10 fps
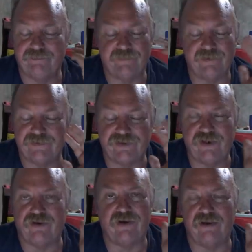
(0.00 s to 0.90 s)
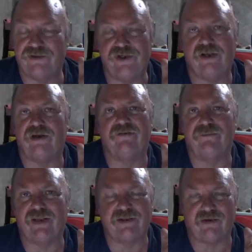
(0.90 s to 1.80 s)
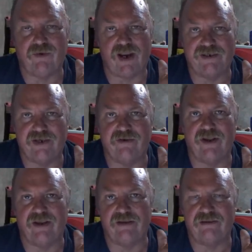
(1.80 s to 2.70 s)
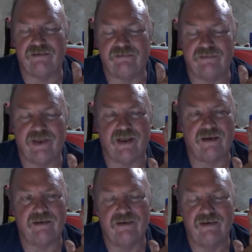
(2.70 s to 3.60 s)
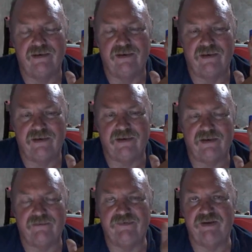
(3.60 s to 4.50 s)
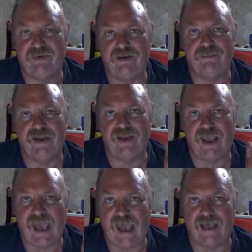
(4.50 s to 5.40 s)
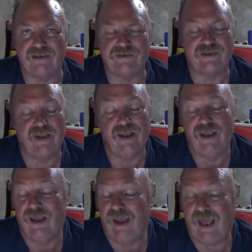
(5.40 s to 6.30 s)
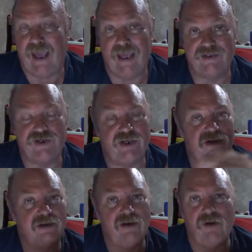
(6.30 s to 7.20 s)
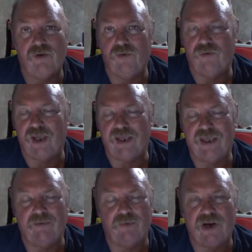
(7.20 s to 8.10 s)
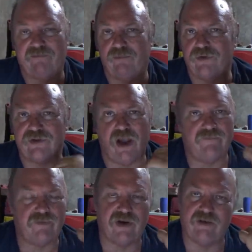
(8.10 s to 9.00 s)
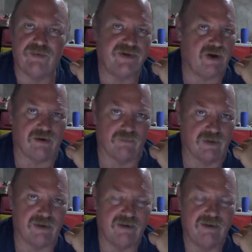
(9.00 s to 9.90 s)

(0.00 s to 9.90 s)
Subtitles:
She couldn't have met the criteria that VPP has, and she couldn't go and get whatever was offered in return with it.